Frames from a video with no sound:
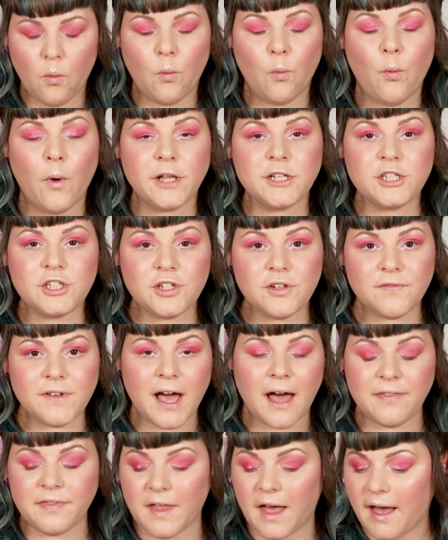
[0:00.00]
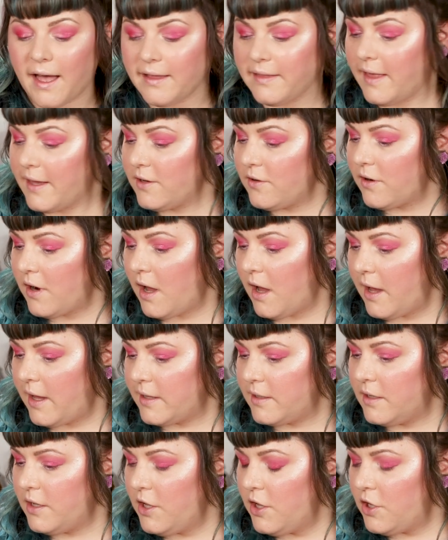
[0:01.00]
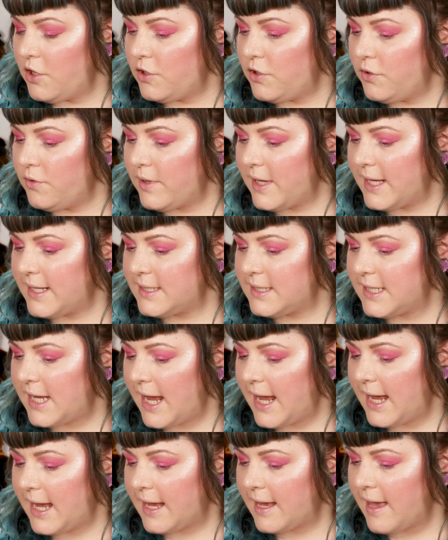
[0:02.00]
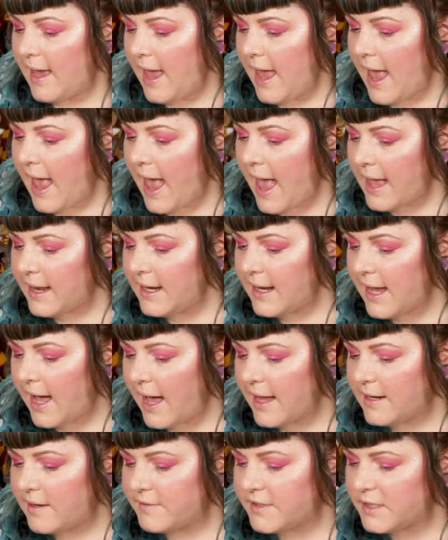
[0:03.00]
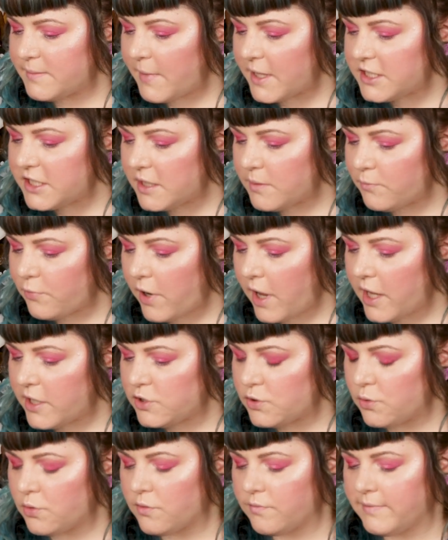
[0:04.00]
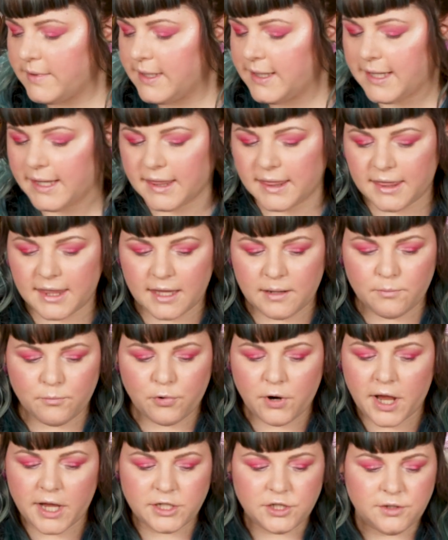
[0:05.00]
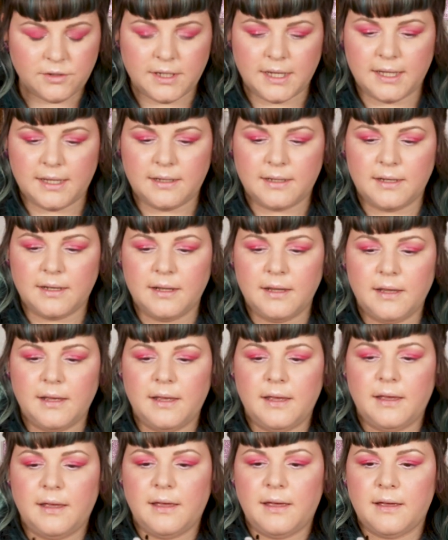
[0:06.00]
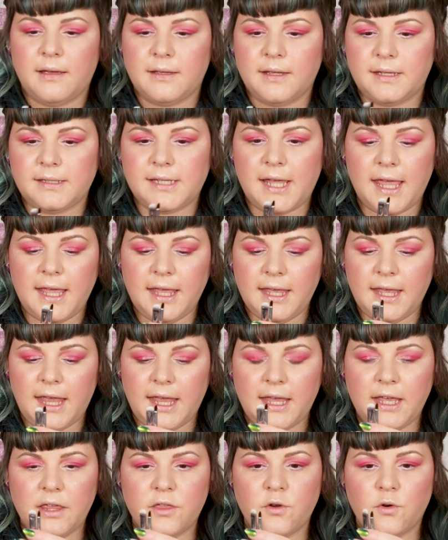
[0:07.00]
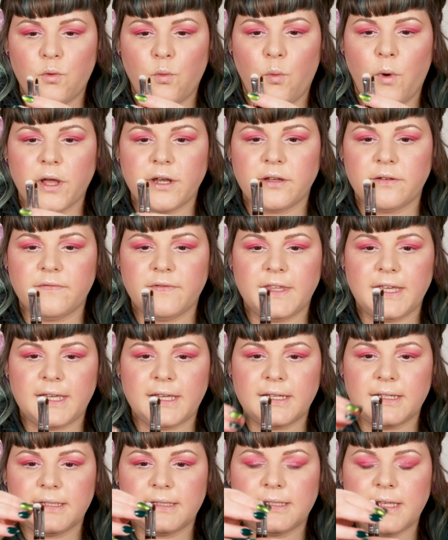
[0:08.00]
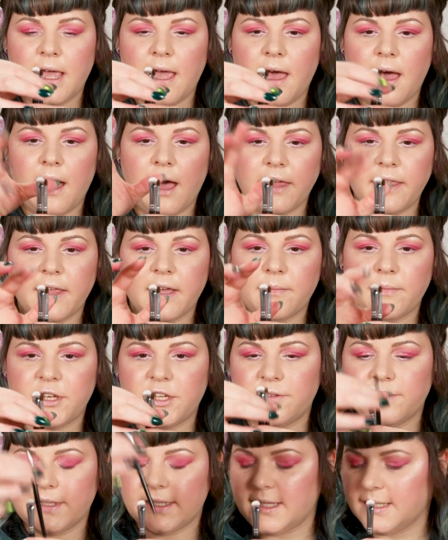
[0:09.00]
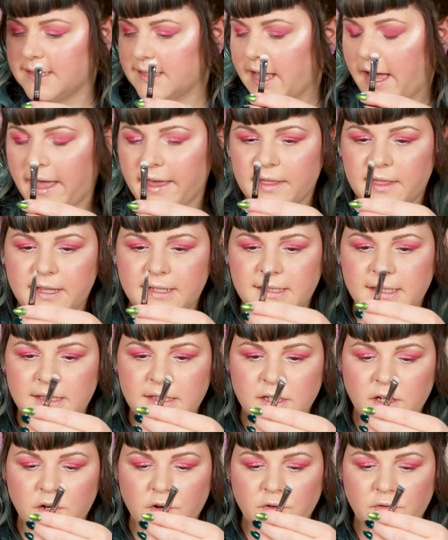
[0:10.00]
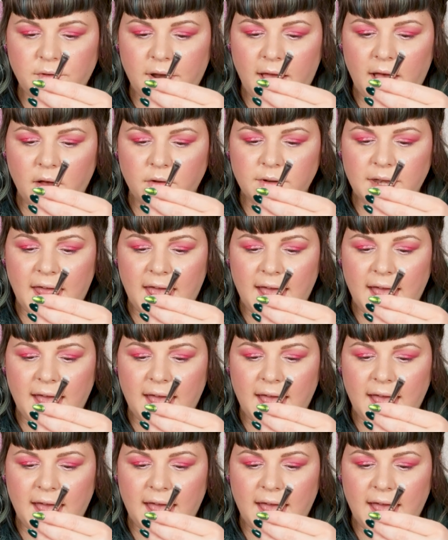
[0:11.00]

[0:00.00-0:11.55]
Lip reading: Once you've got the eyeliner on, you can take any kind of smudging brush or really thin brush. You can take either one of these. I think I'm going to use this guy. This is a Crown